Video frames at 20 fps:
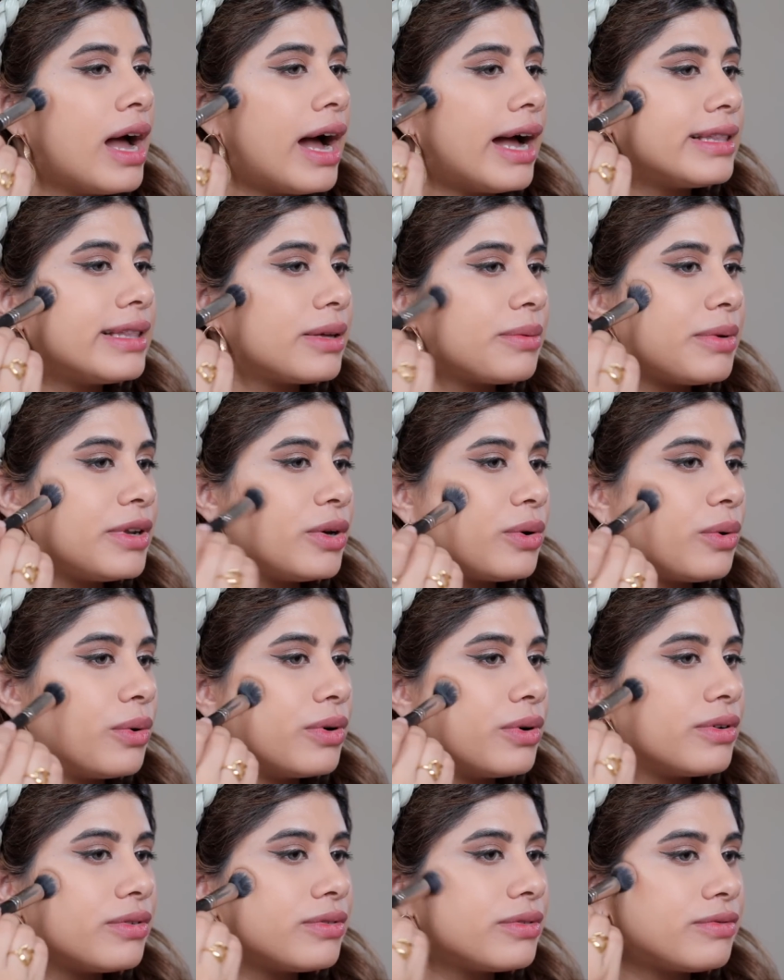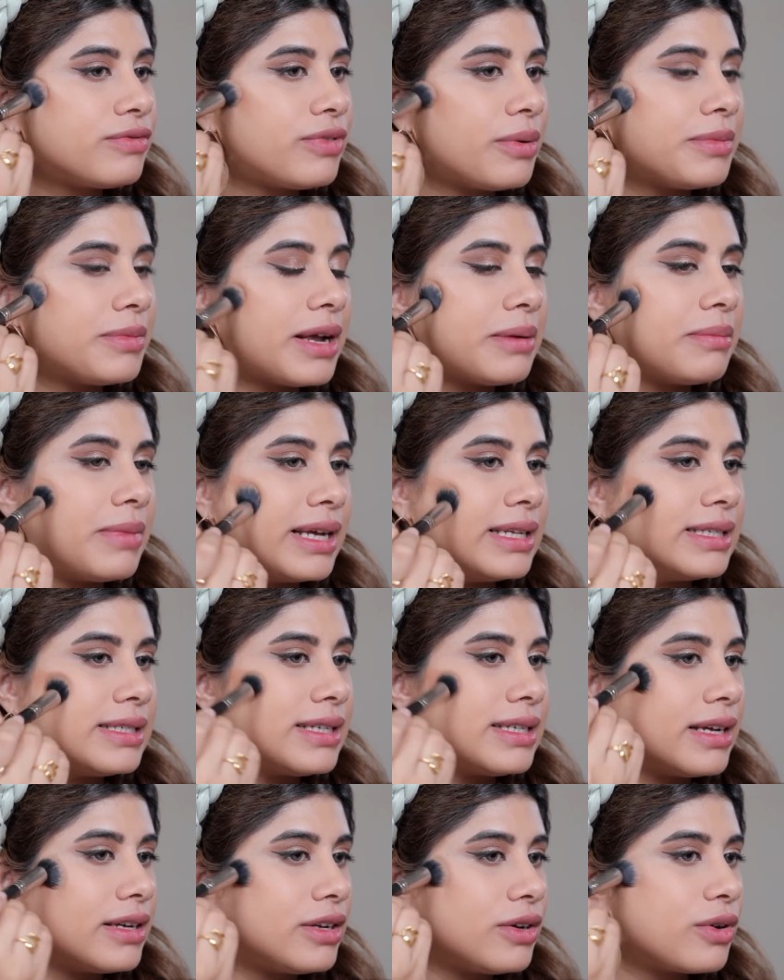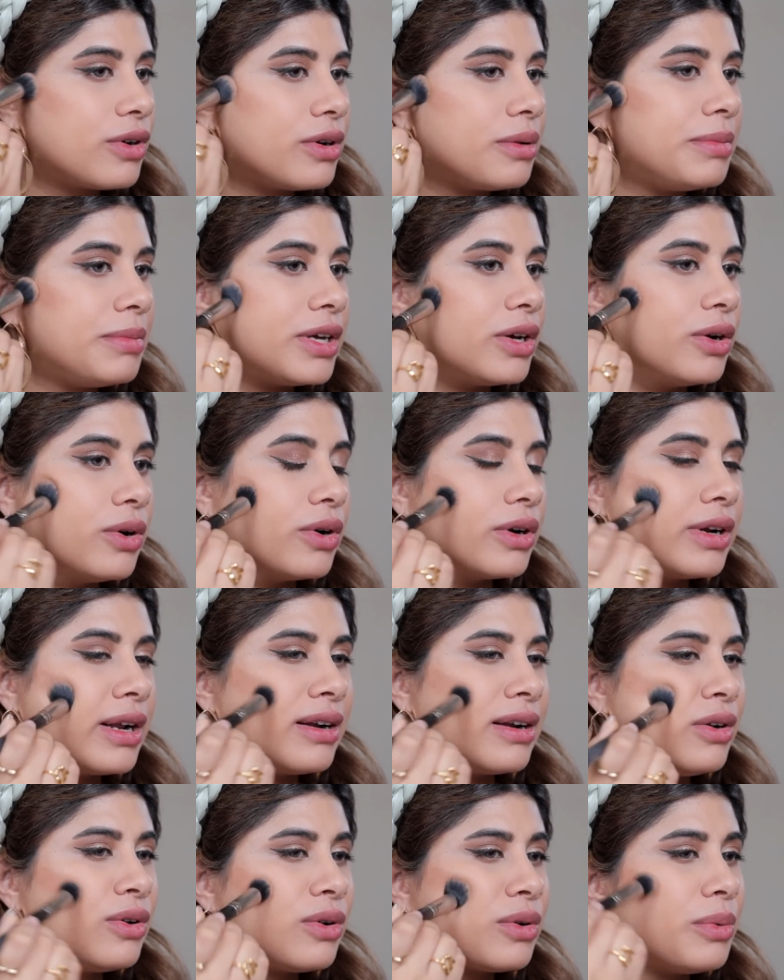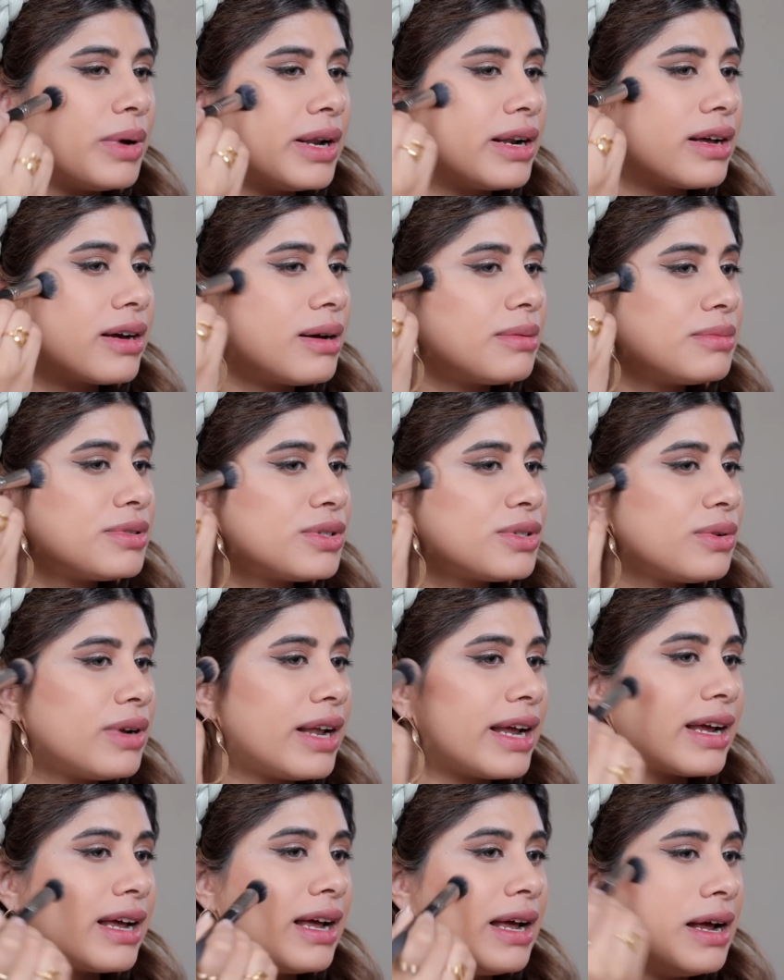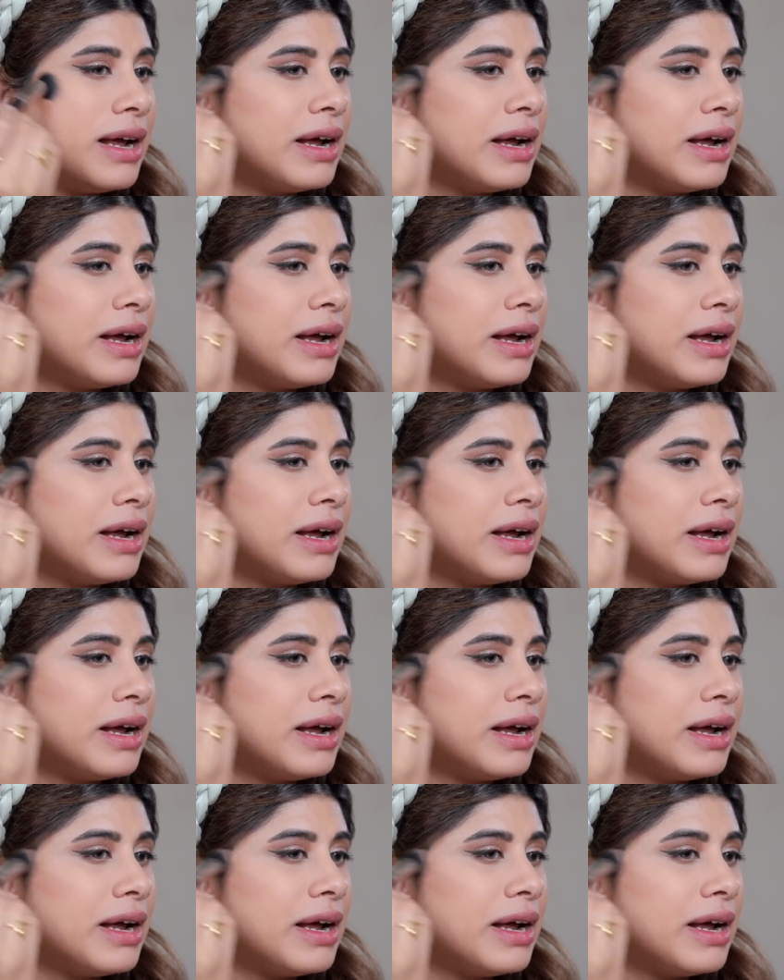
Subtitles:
I think when you go in from that mindset, you're gonna be good. And look, when it comes to like